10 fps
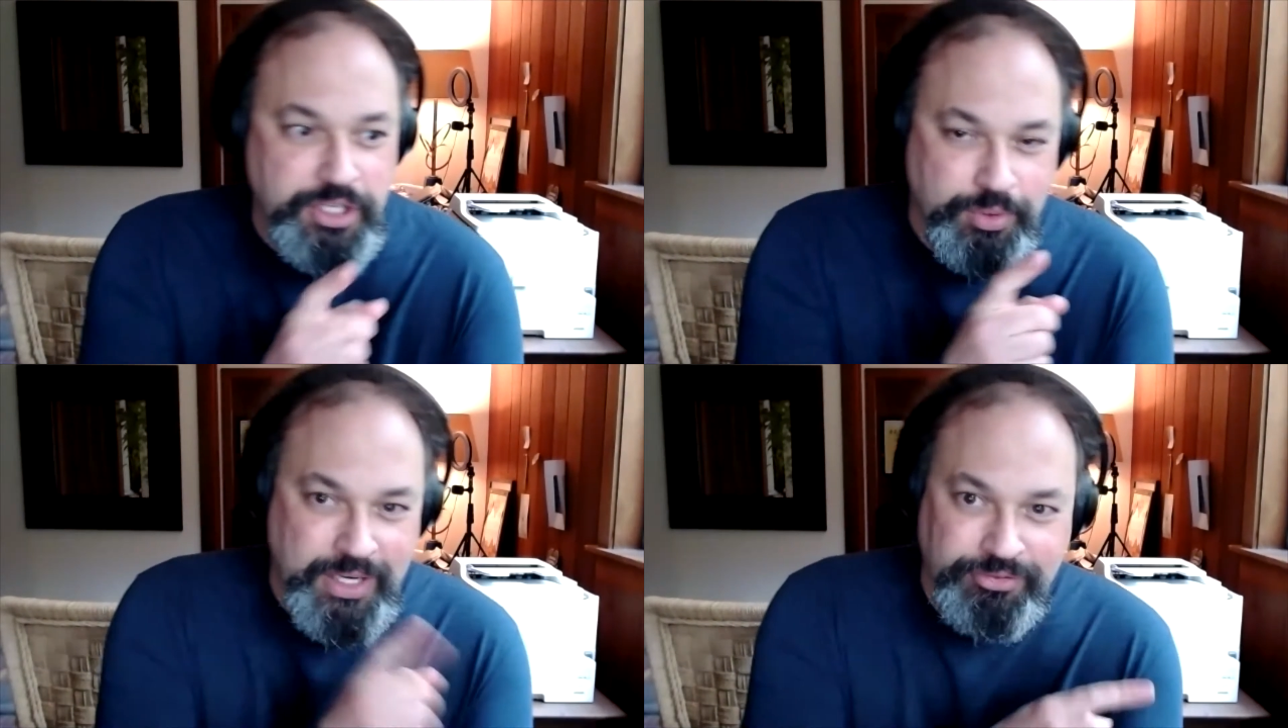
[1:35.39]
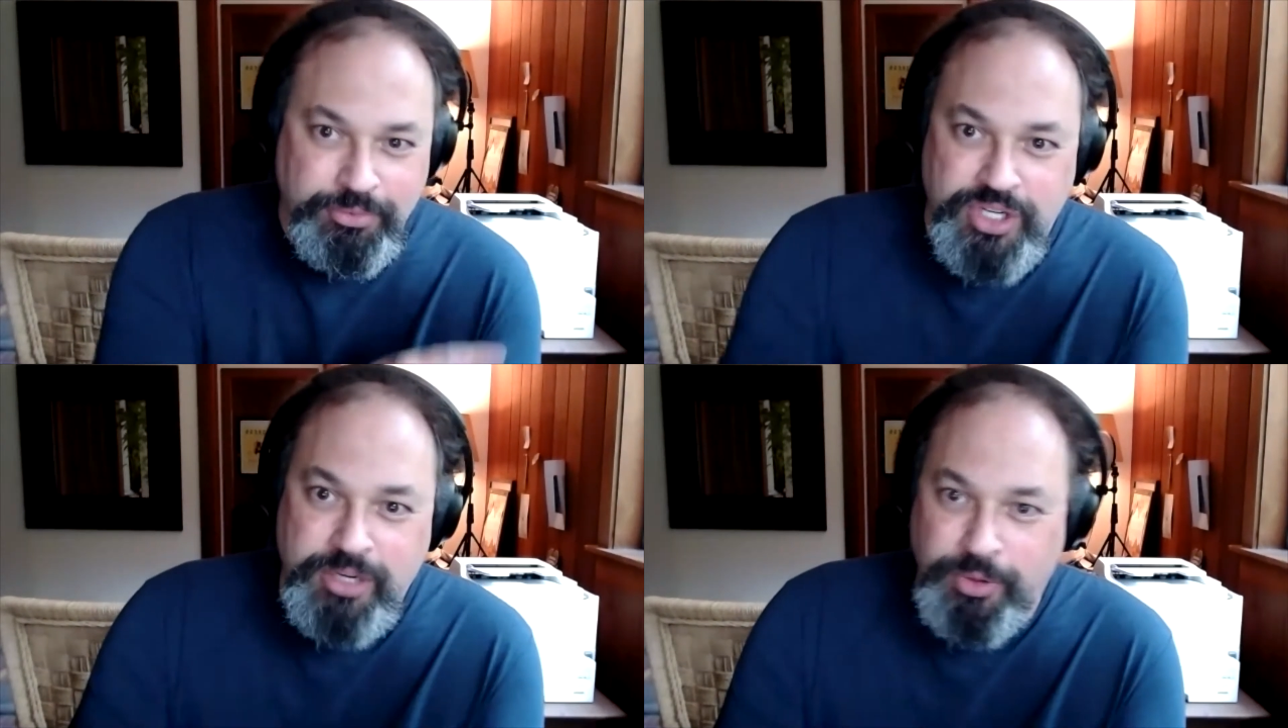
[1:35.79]
UI from
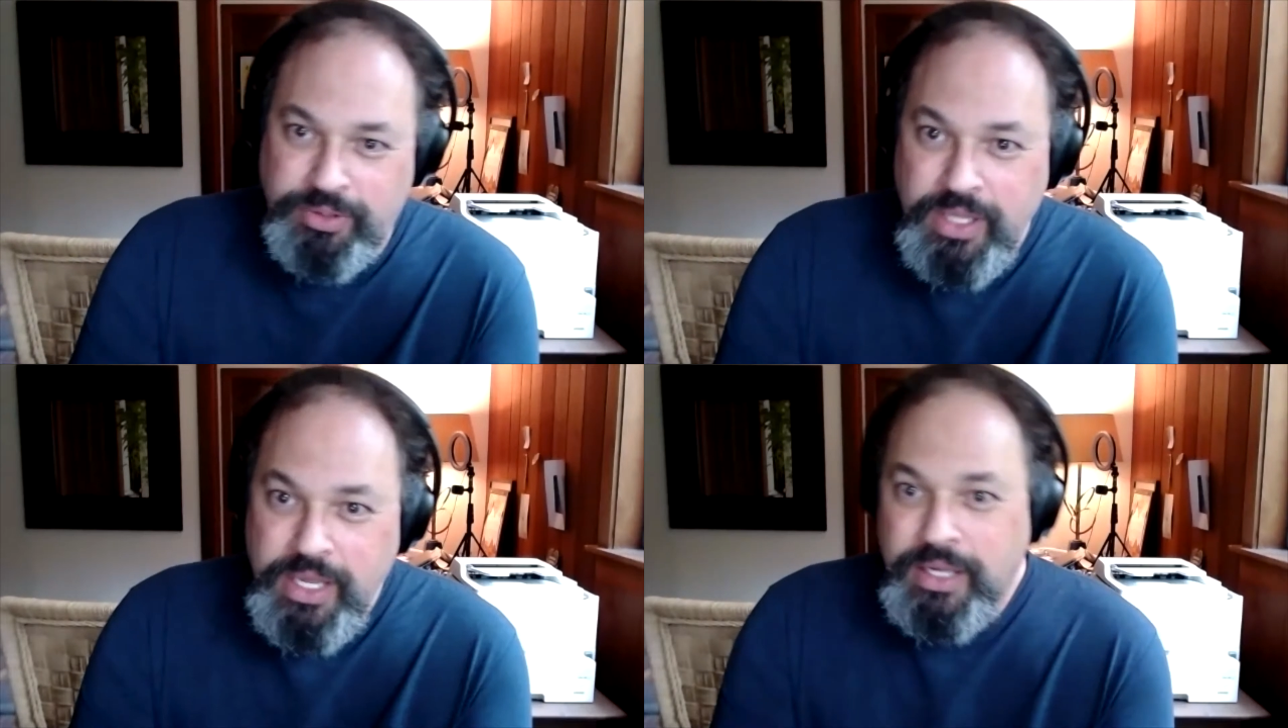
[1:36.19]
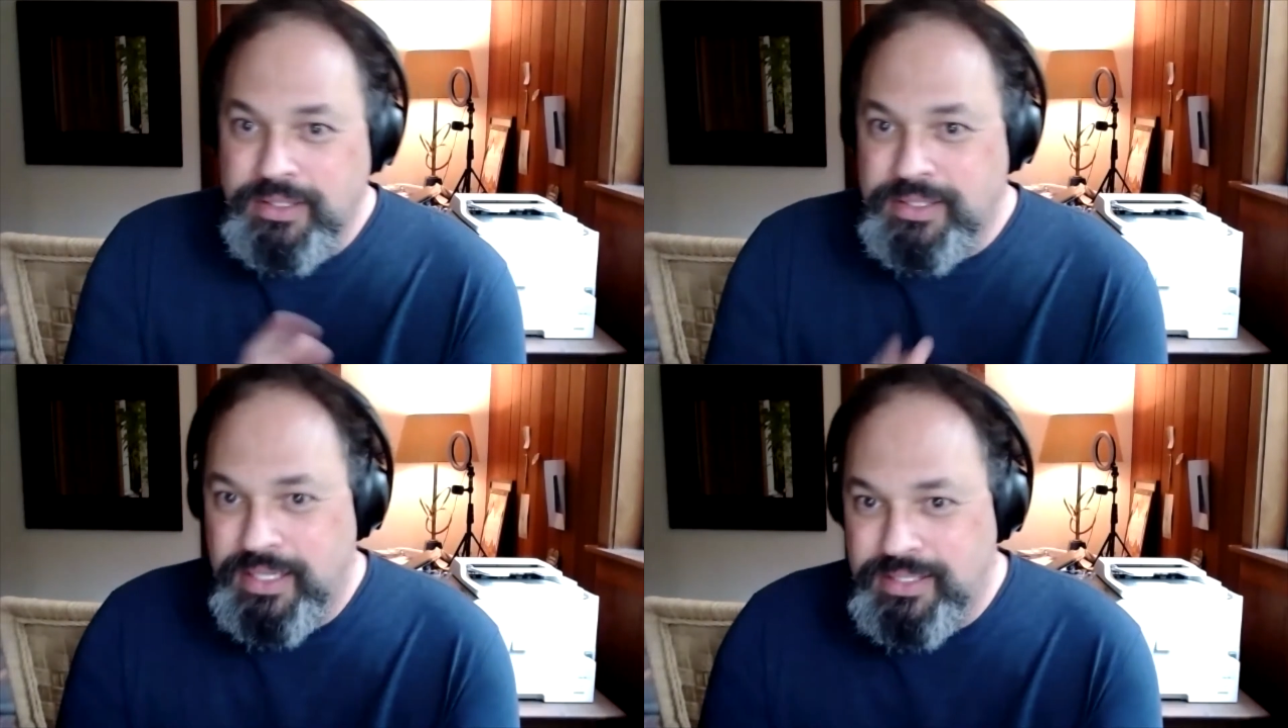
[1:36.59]
Checkpoint?
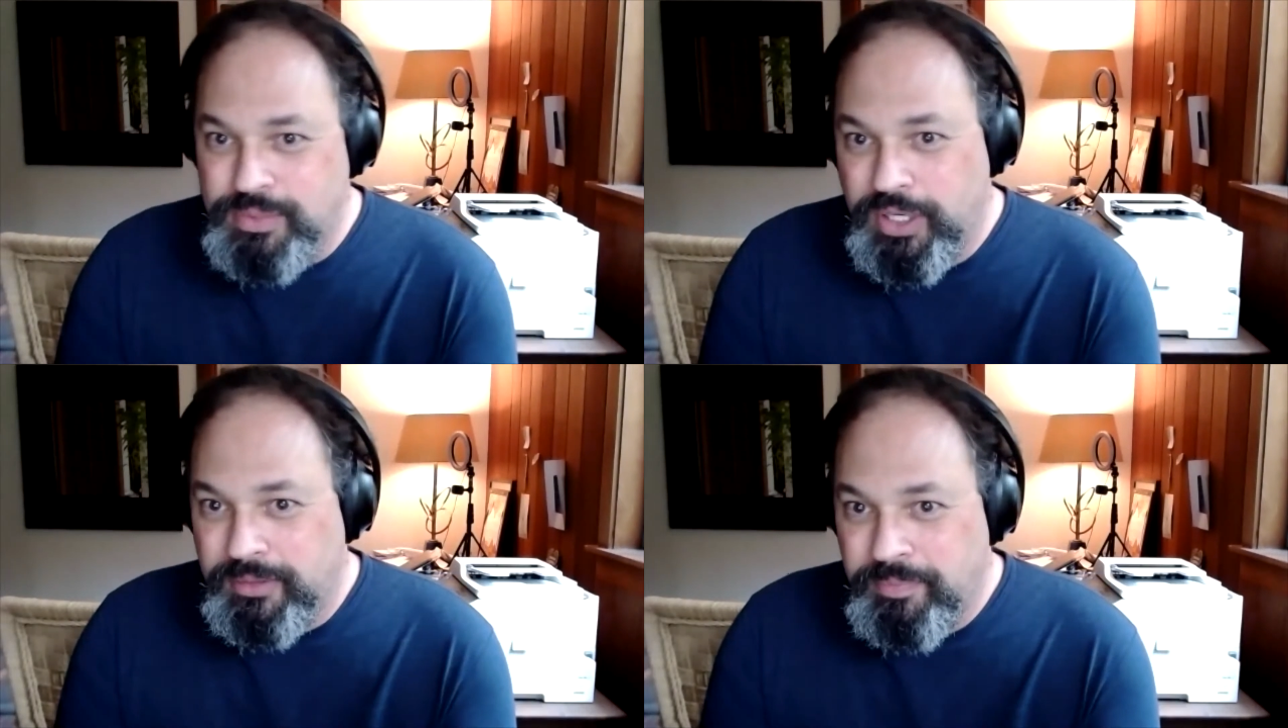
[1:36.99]
Because guess what?